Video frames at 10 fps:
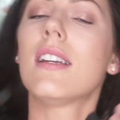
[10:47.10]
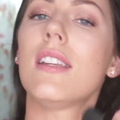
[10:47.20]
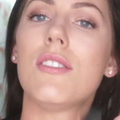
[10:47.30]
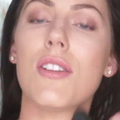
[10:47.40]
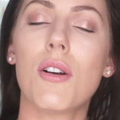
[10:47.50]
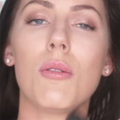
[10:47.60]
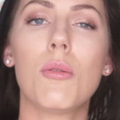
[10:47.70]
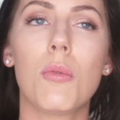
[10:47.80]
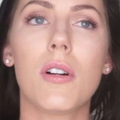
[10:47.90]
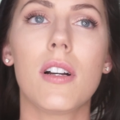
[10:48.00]
You
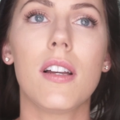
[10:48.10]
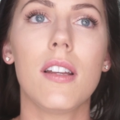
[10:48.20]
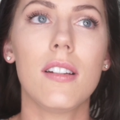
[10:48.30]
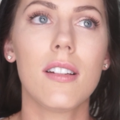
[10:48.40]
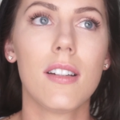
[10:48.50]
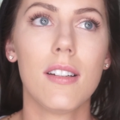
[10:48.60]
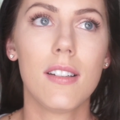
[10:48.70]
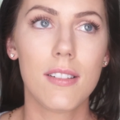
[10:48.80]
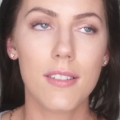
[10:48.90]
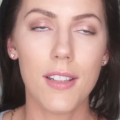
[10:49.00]
don't want,
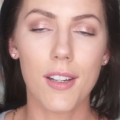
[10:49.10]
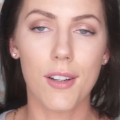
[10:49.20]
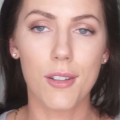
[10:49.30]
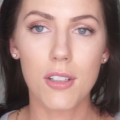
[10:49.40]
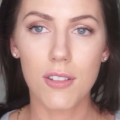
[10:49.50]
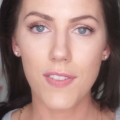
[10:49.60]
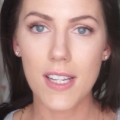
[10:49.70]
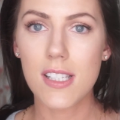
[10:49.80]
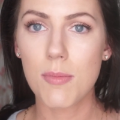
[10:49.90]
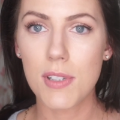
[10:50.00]
you know, your
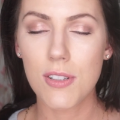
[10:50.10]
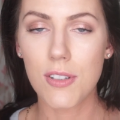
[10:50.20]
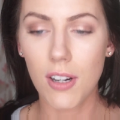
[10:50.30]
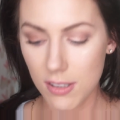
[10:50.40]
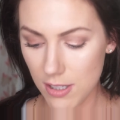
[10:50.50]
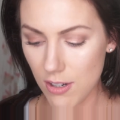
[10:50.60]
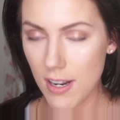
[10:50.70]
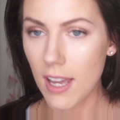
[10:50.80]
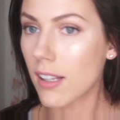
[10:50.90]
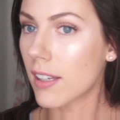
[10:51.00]
face to be too dark than your
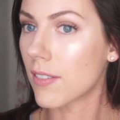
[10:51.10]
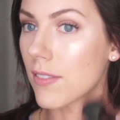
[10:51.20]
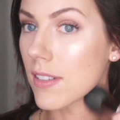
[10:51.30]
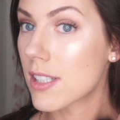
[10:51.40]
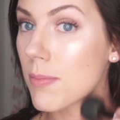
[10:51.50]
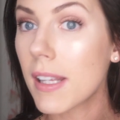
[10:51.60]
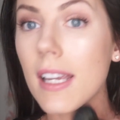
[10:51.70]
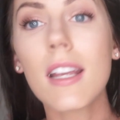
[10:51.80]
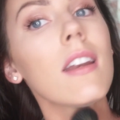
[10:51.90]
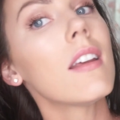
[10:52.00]
neck, like I've
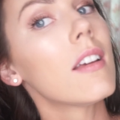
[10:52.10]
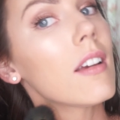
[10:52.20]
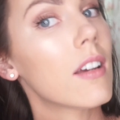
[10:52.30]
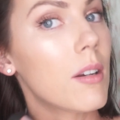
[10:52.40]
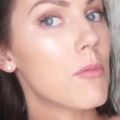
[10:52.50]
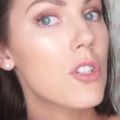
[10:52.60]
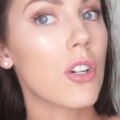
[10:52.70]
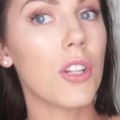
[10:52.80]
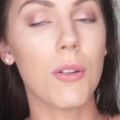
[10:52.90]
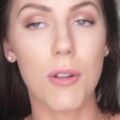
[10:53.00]
explained, and I'm
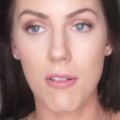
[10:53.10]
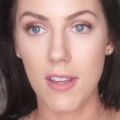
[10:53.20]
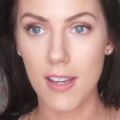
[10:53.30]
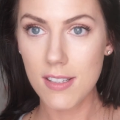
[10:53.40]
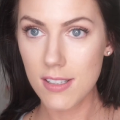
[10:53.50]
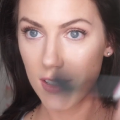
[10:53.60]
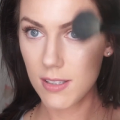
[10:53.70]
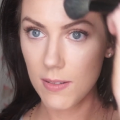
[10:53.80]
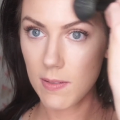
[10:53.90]
sure you know that.